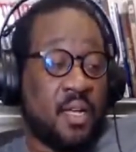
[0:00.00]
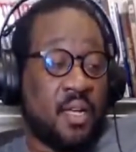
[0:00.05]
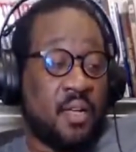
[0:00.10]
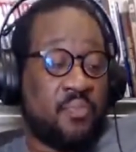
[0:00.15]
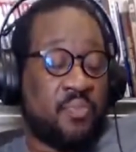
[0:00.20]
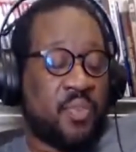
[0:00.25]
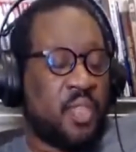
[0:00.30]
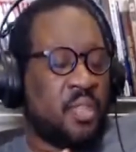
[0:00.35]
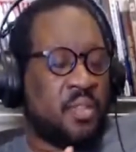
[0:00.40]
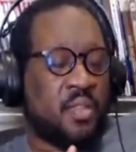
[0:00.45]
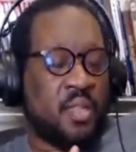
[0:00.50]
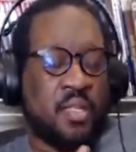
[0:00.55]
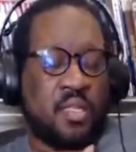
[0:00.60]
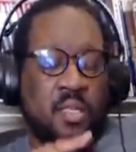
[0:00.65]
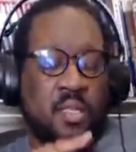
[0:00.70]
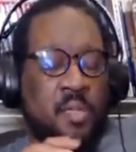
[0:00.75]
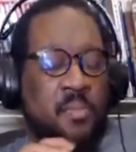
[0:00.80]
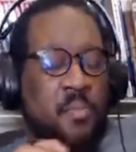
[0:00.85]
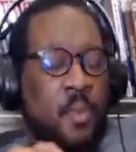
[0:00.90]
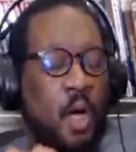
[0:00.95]
Uh, there's a
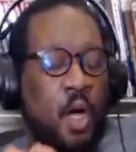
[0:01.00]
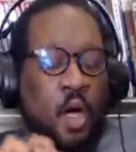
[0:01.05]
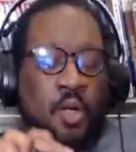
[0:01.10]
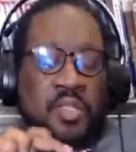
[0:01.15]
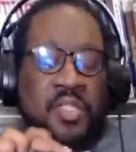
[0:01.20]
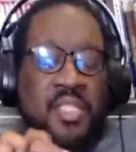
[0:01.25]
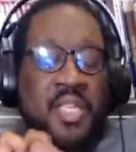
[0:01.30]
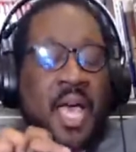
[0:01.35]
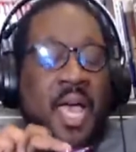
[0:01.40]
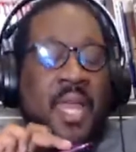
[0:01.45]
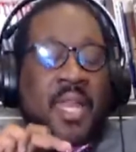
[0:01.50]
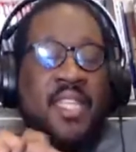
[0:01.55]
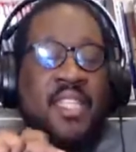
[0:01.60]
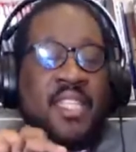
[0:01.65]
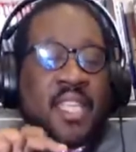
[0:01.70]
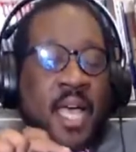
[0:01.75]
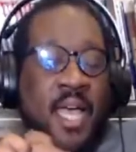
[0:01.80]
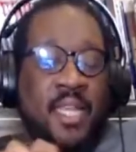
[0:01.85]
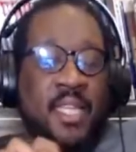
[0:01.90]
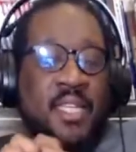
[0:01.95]
small, tiny,
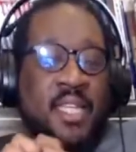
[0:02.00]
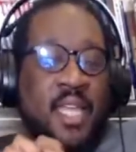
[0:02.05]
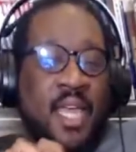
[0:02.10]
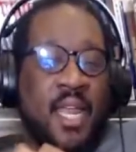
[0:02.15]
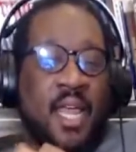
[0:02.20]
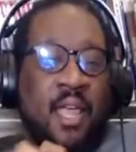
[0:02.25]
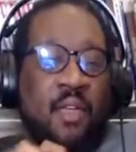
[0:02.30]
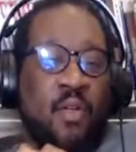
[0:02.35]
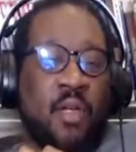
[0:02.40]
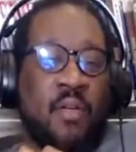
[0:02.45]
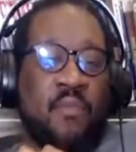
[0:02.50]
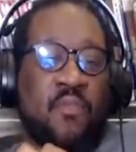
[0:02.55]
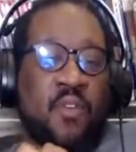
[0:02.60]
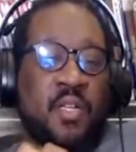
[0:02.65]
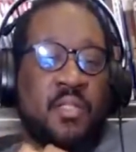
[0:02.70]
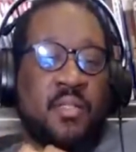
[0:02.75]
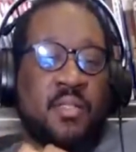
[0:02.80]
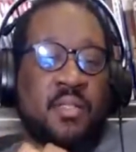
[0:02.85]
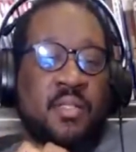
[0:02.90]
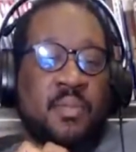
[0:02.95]
tiny Deadite
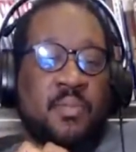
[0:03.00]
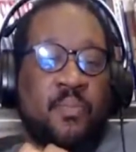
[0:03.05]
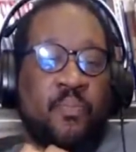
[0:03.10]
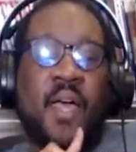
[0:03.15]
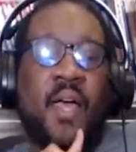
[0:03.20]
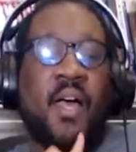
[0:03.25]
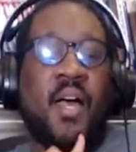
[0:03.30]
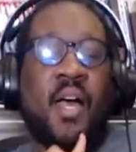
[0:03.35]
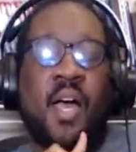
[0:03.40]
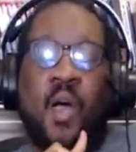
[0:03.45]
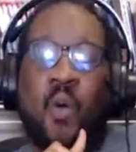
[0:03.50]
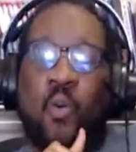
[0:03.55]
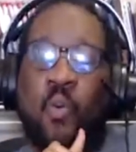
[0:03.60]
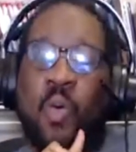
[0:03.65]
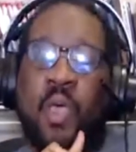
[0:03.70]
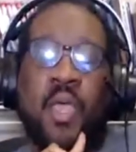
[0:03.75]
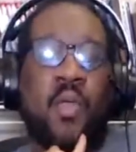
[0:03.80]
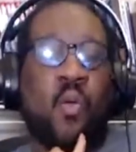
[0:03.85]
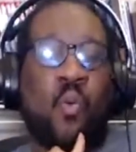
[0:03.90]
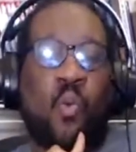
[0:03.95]
reference uh,
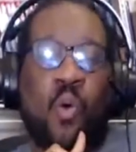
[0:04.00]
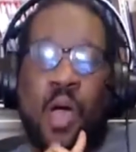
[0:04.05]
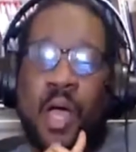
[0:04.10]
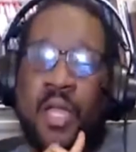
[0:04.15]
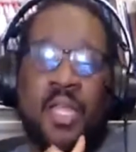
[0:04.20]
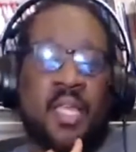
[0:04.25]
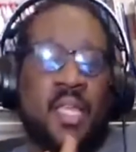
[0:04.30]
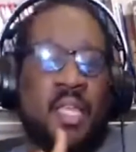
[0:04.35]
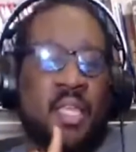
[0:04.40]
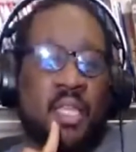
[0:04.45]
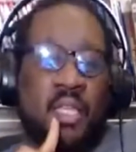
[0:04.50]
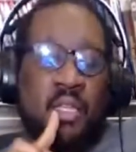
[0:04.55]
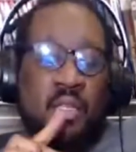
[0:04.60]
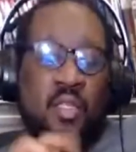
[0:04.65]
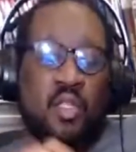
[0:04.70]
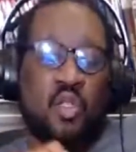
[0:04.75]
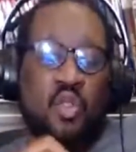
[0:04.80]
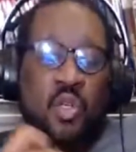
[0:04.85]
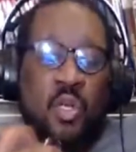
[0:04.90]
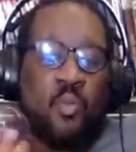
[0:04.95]
when Wanda
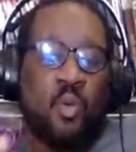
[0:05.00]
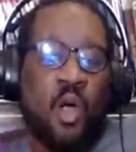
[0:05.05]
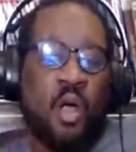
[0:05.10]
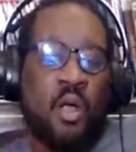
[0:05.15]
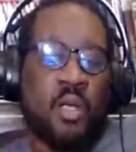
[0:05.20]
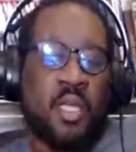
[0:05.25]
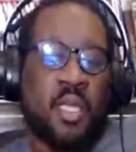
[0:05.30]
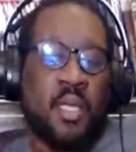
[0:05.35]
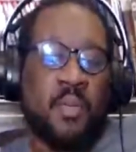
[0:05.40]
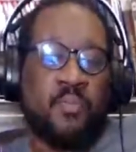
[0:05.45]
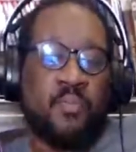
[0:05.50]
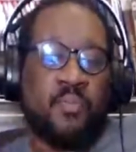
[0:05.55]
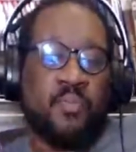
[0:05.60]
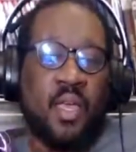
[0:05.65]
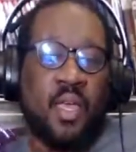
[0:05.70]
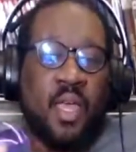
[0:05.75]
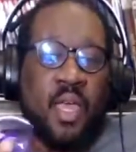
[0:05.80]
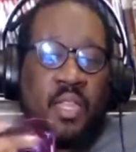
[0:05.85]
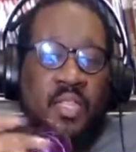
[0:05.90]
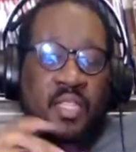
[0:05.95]
is dreamwalking
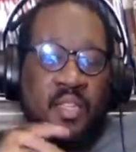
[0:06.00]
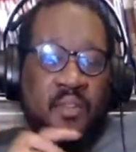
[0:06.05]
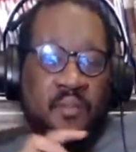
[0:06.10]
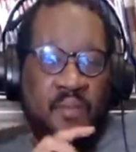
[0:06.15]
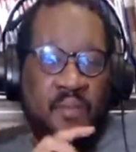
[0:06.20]
and she